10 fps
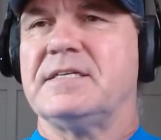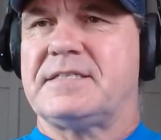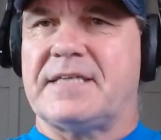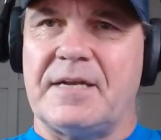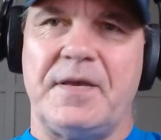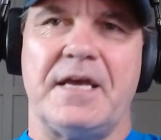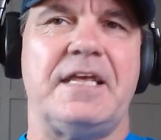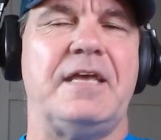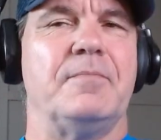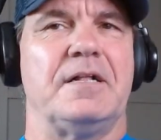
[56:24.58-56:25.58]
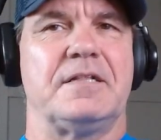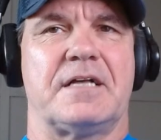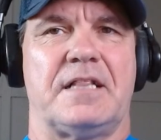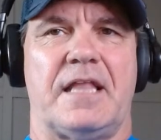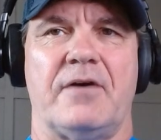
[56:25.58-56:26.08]
Send me an email,
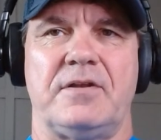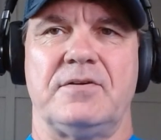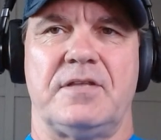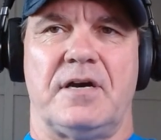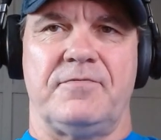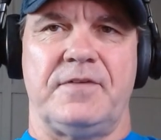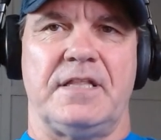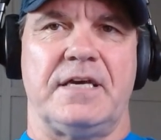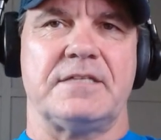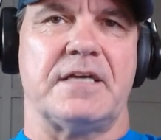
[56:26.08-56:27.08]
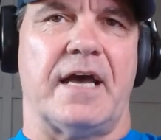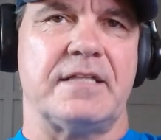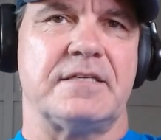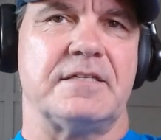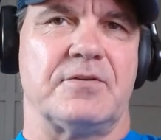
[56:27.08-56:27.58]

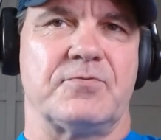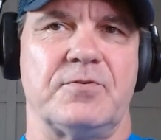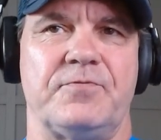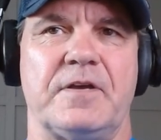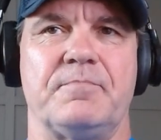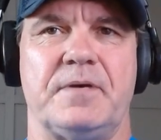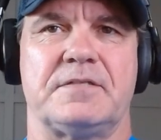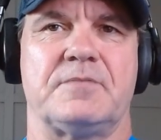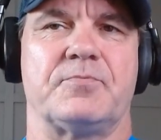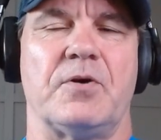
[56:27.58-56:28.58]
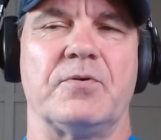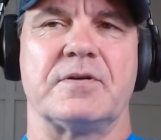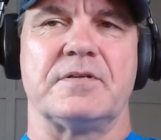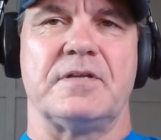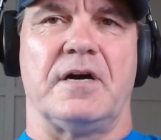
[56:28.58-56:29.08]

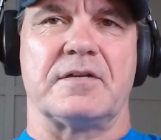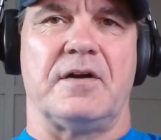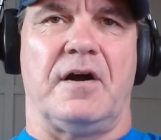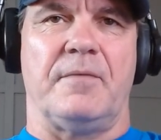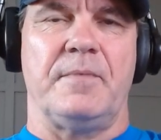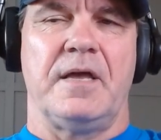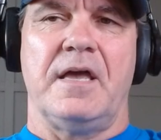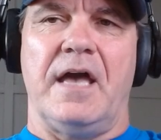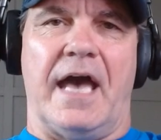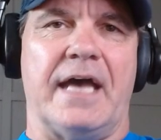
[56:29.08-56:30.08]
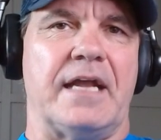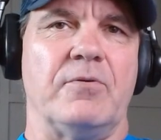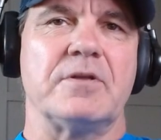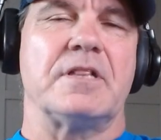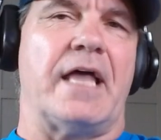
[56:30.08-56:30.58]
claudio.vilas@theroofingbizbroker.com, and I
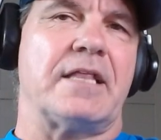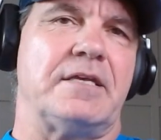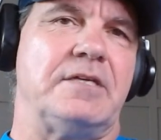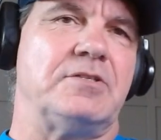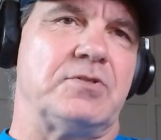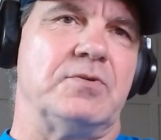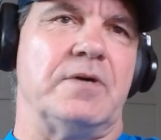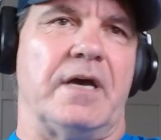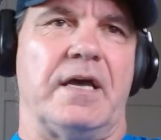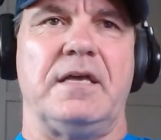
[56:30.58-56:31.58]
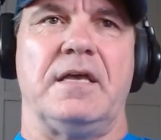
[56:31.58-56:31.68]
would gladly do